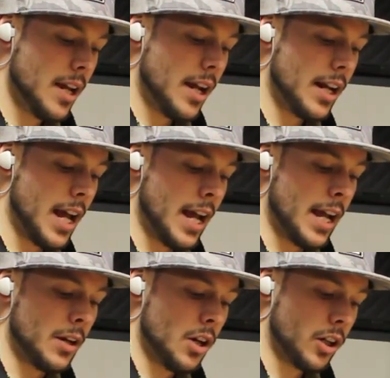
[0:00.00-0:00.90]
and
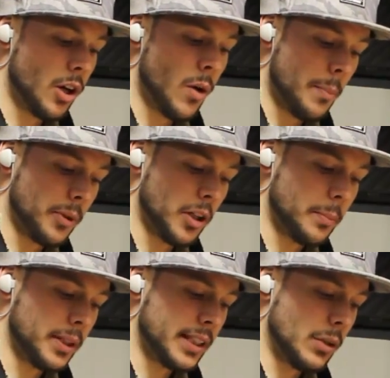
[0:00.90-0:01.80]
then go up a little
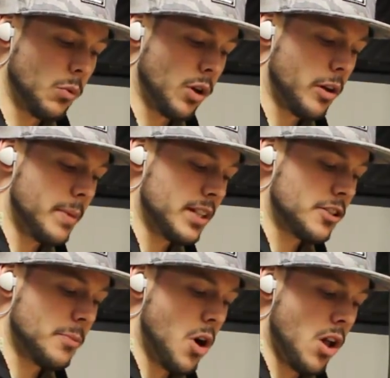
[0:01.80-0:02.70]
bit, then work them in
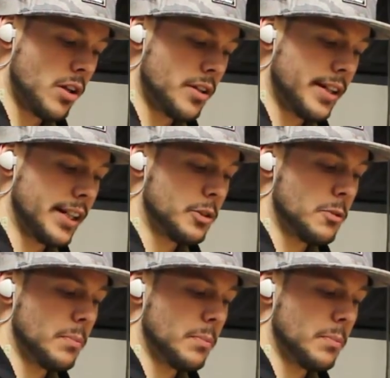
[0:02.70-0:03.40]
smaller, then